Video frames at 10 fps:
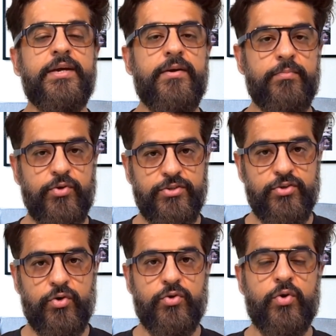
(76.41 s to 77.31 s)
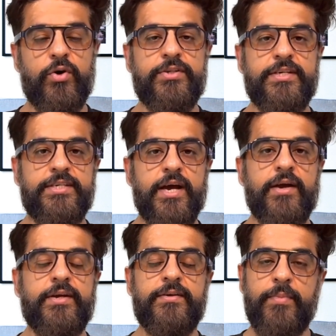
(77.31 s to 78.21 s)
inputs, or causes
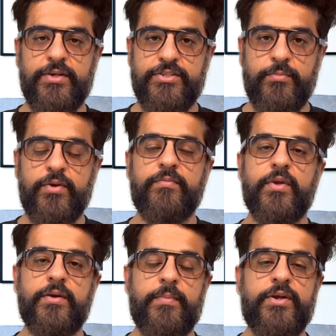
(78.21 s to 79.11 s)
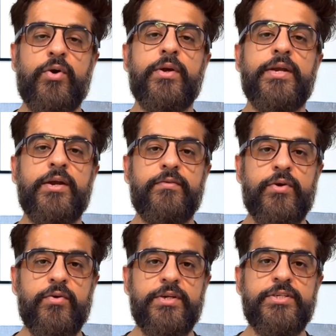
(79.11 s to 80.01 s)
are responsible for the majority of
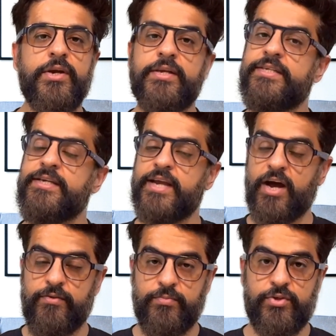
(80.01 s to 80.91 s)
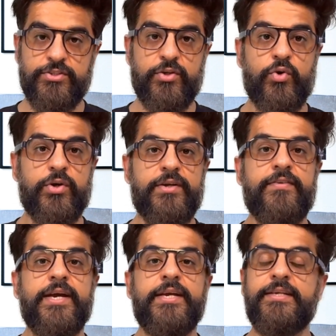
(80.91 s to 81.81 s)
your results, outputs, or
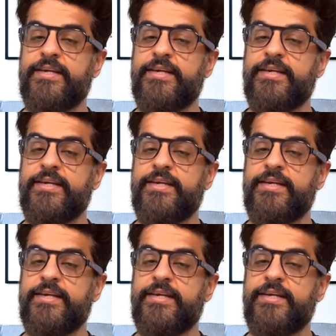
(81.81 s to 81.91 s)
effects.